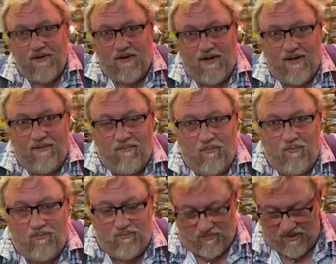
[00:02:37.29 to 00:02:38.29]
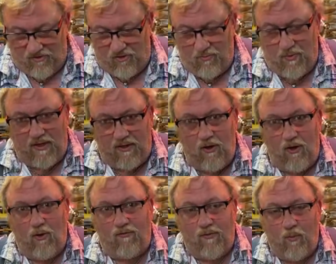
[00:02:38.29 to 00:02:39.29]
I am, as you might
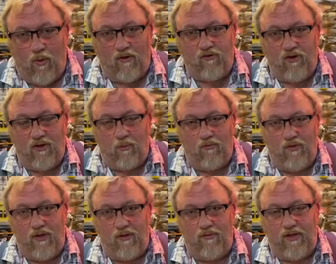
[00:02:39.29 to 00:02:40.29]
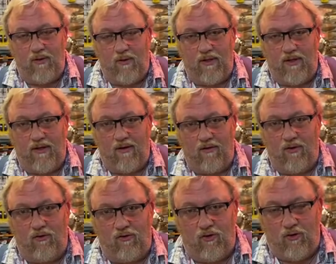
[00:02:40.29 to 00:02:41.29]
know from watching the reveal video on here on
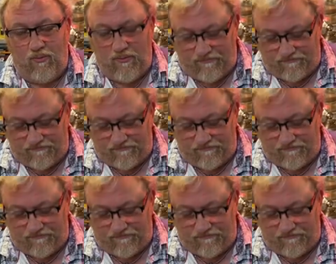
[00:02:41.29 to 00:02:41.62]
YouTube,